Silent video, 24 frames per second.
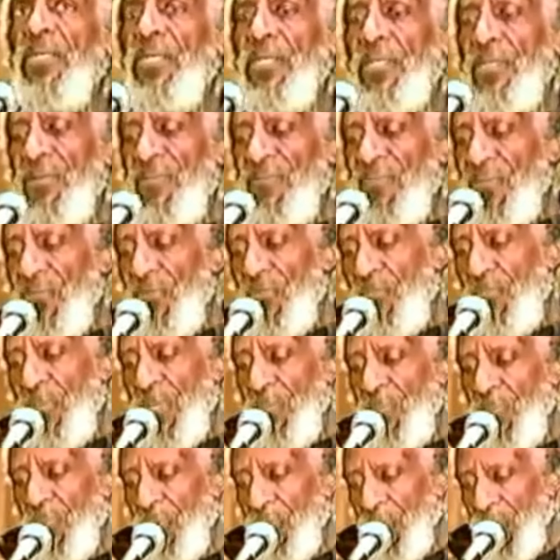that he had interviewed
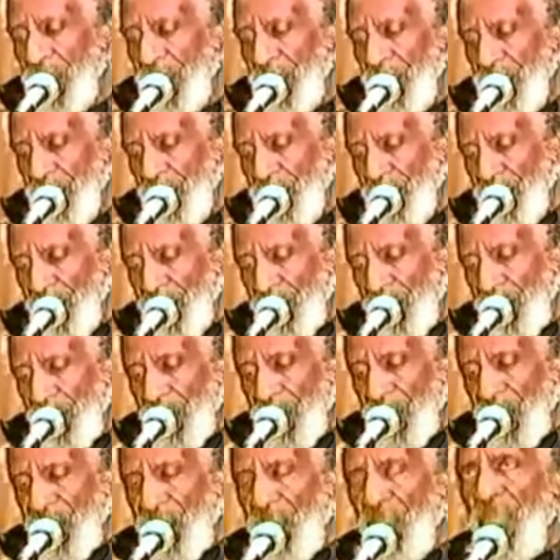people
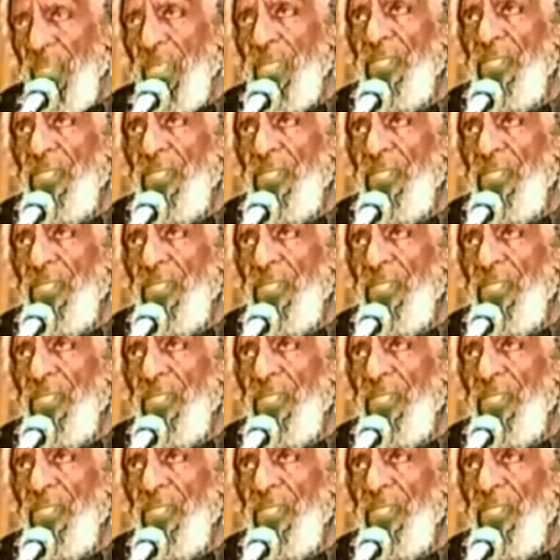from